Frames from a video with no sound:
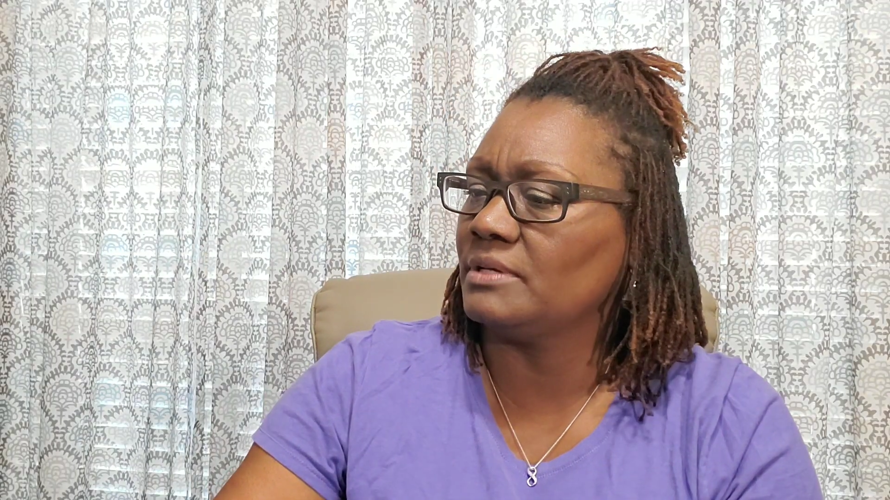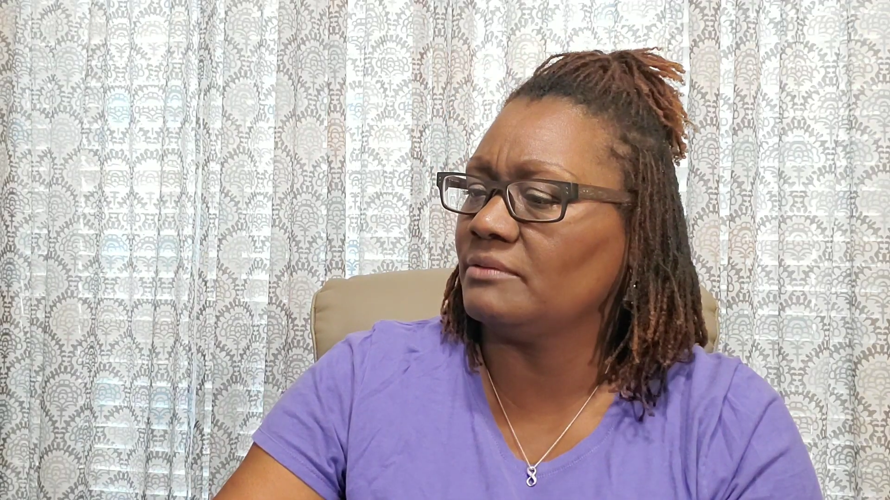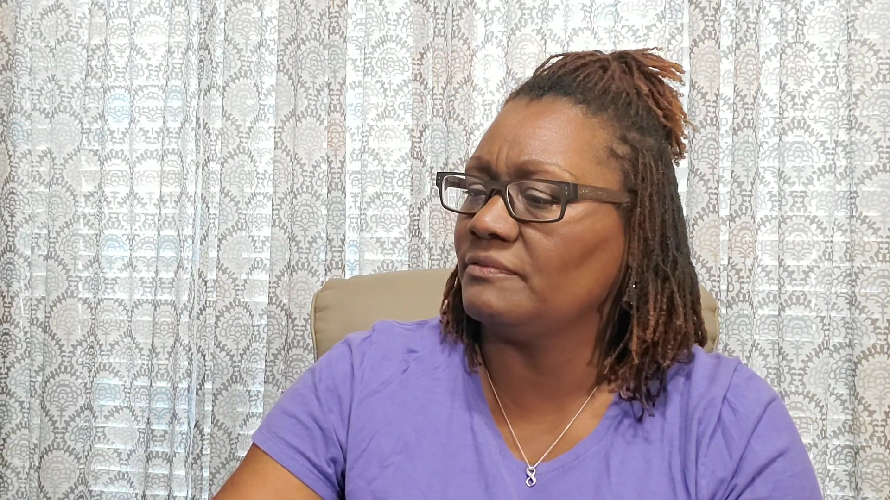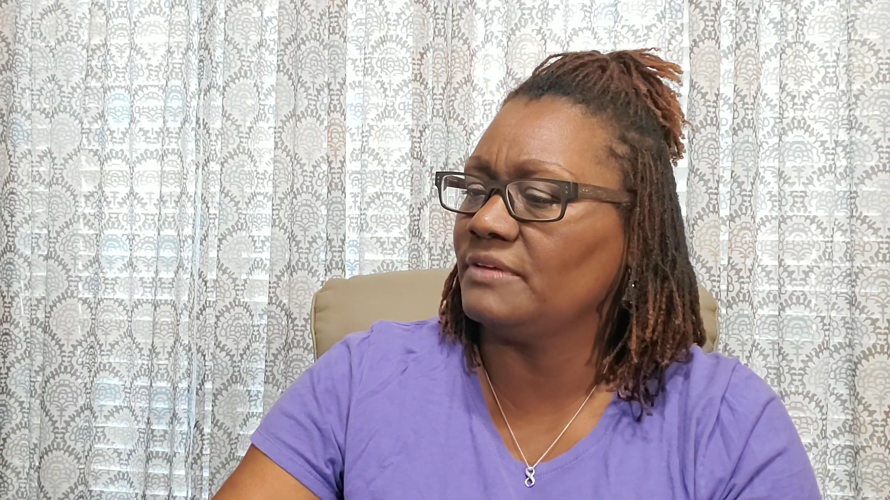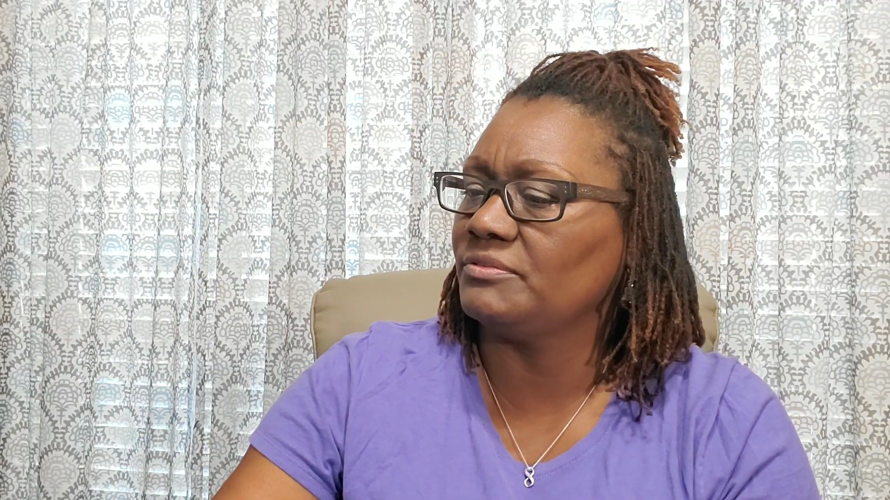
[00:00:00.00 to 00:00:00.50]

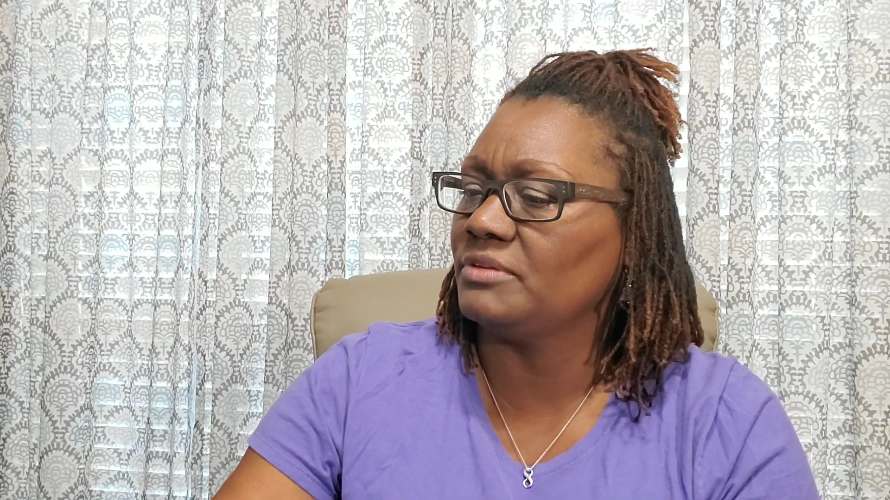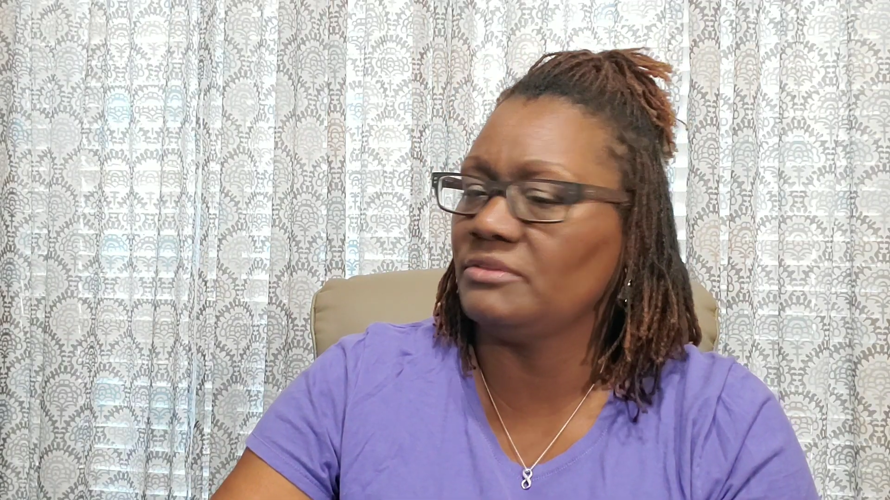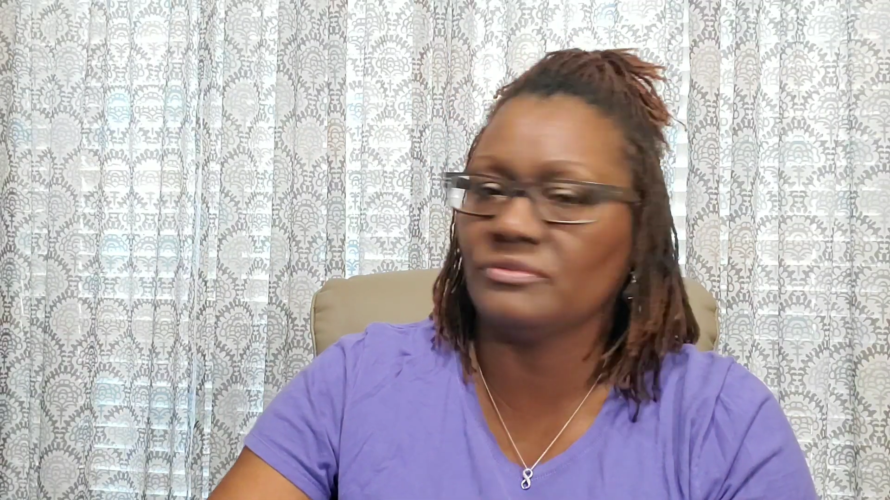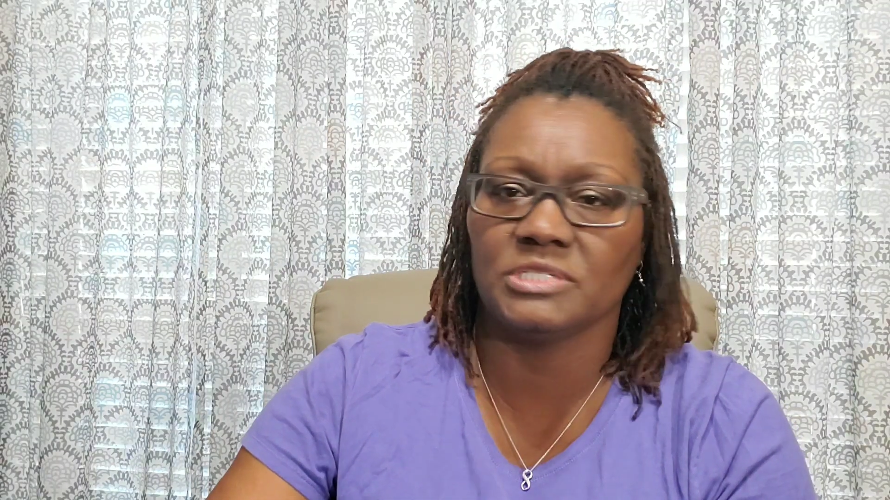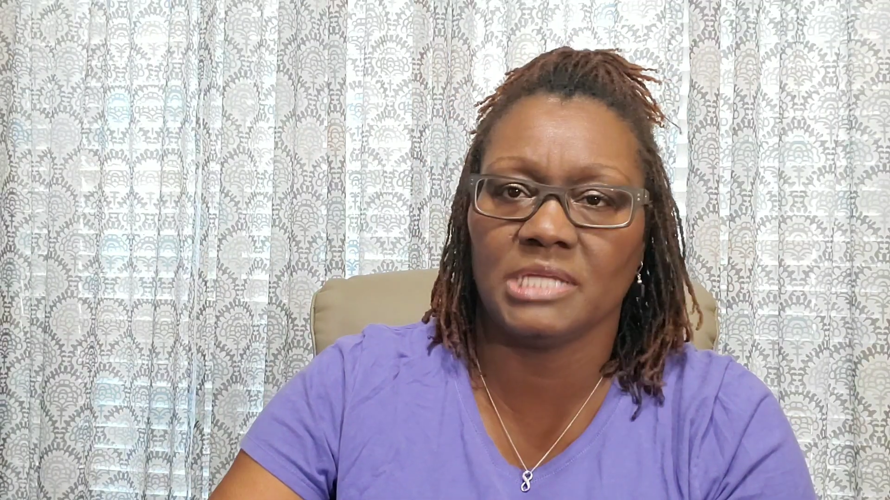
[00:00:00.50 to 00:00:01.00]
of 50
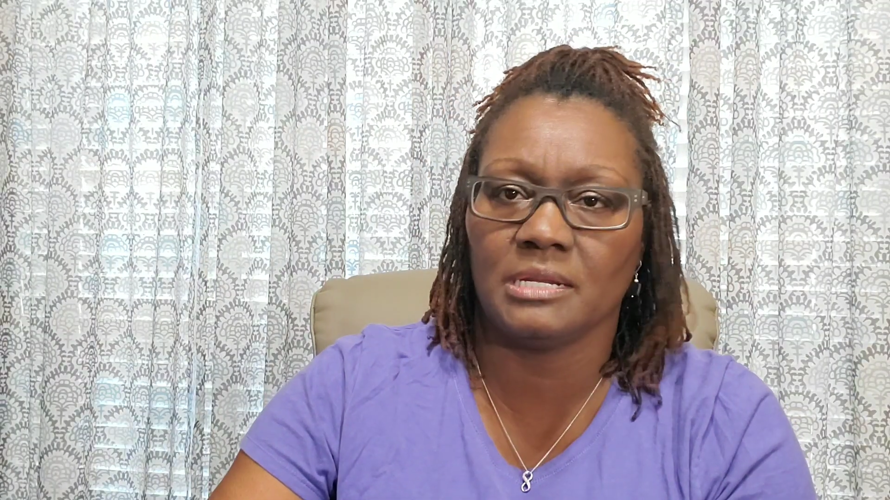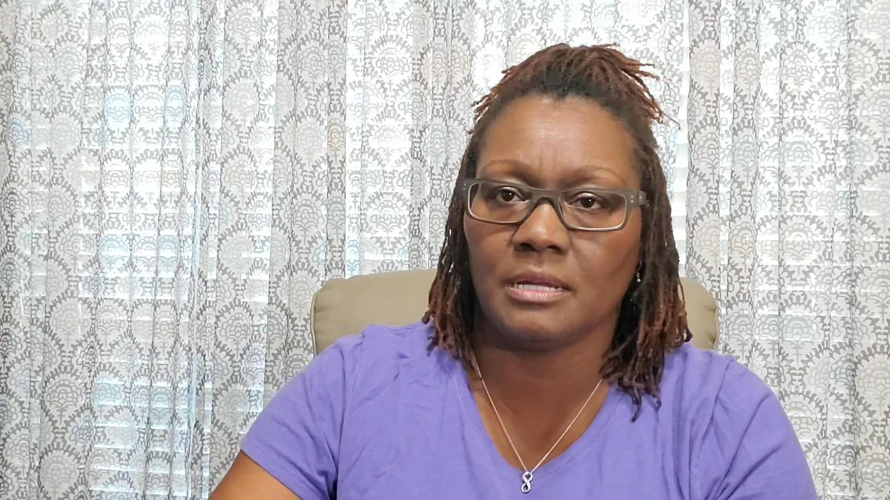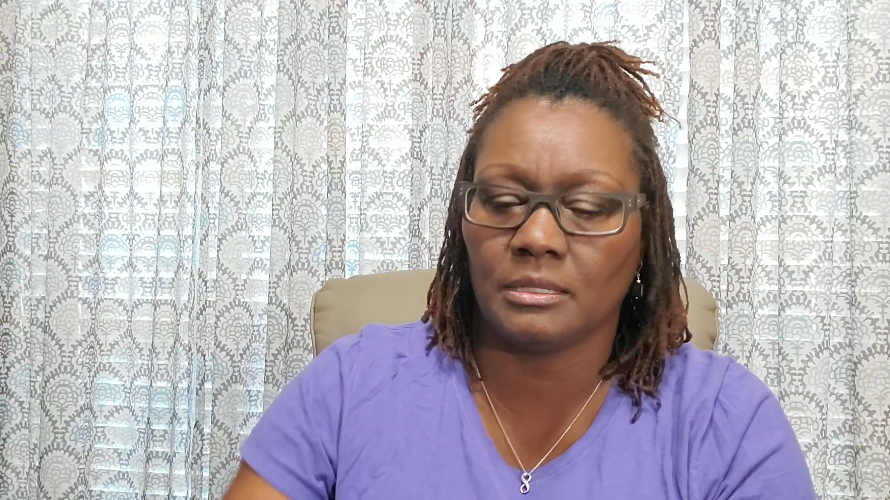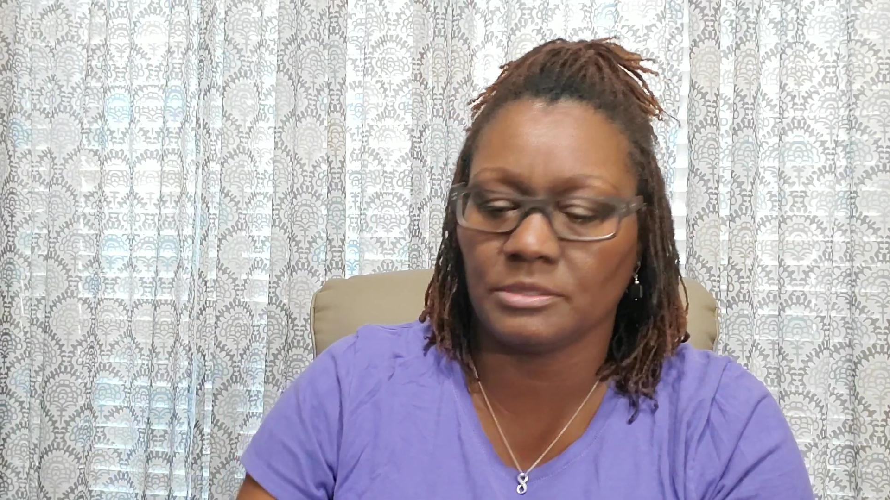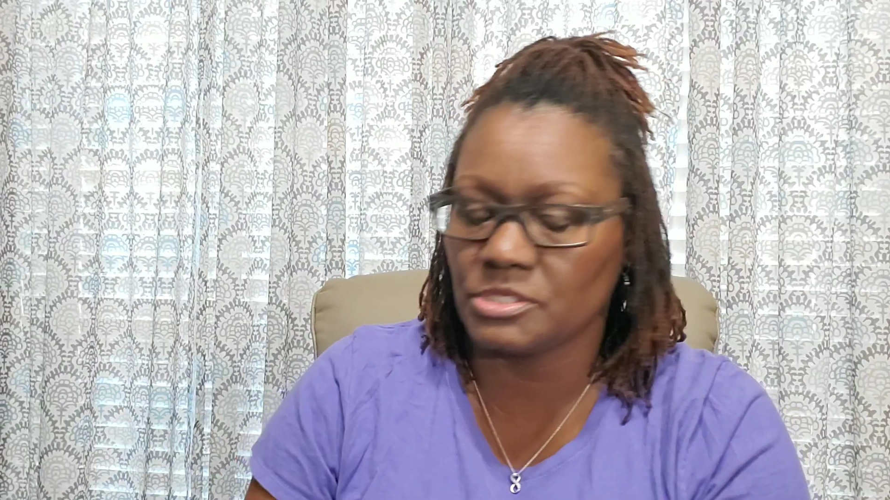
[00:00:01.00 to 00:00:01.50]
for
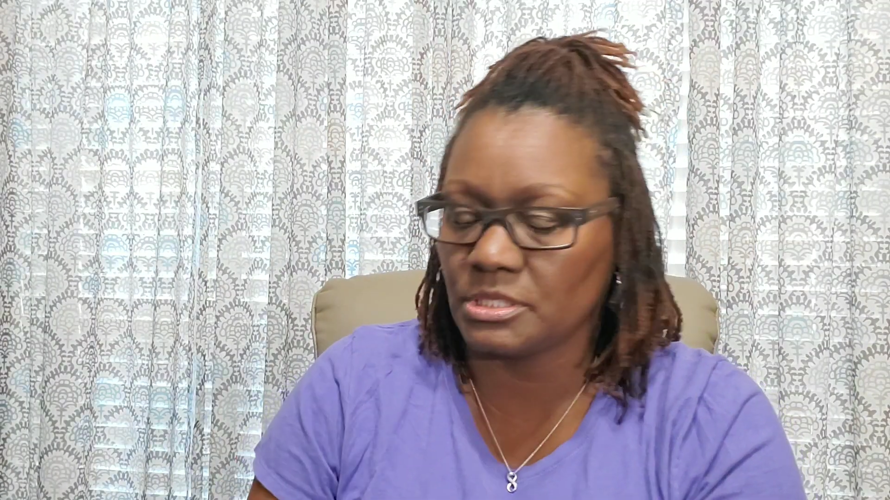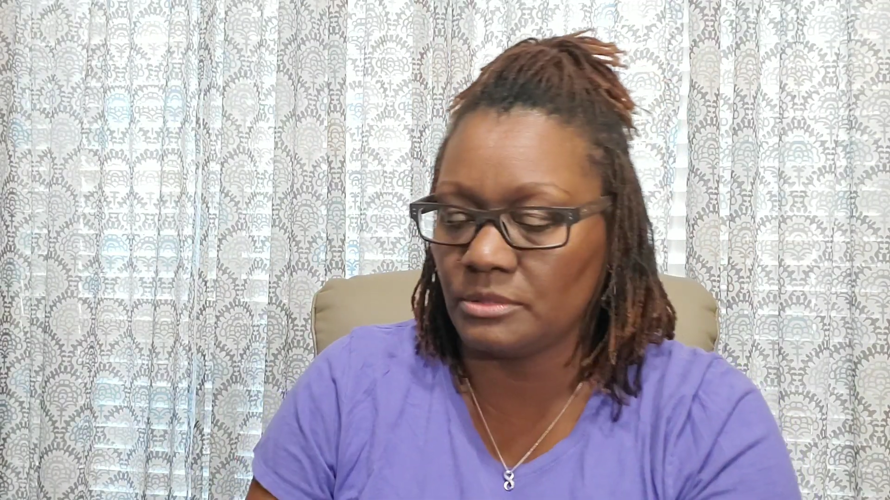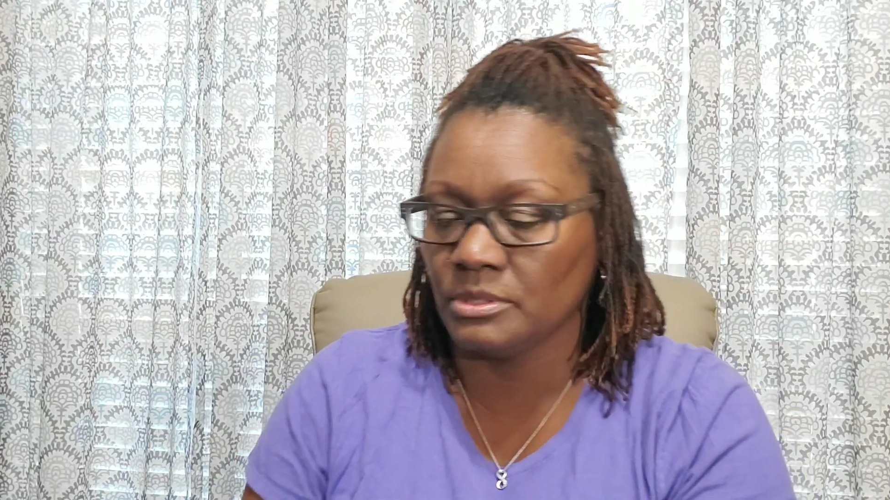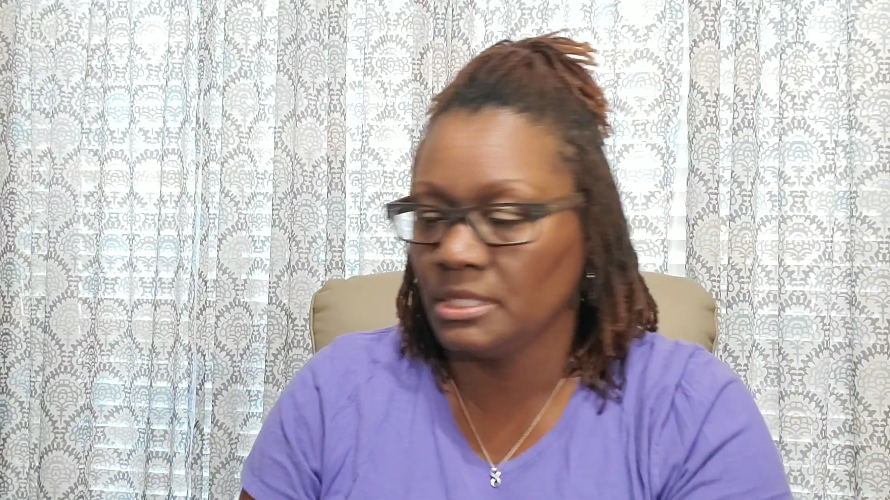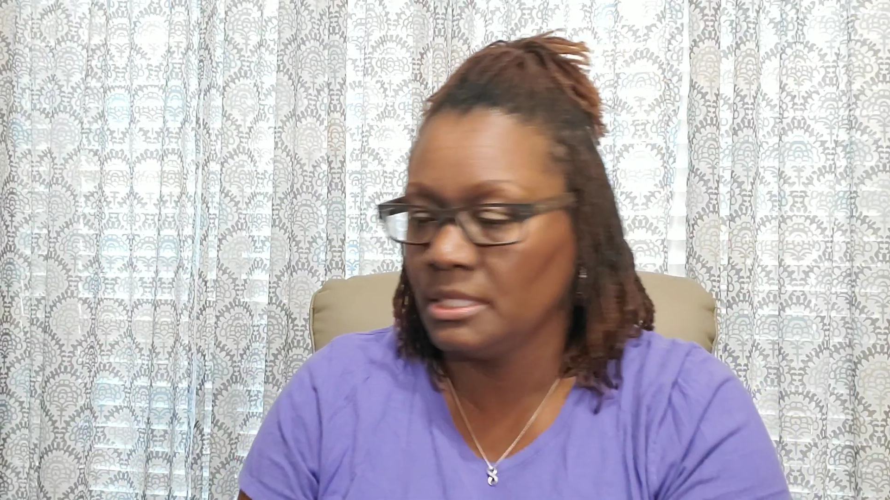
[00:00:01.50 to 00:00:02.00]
$10. So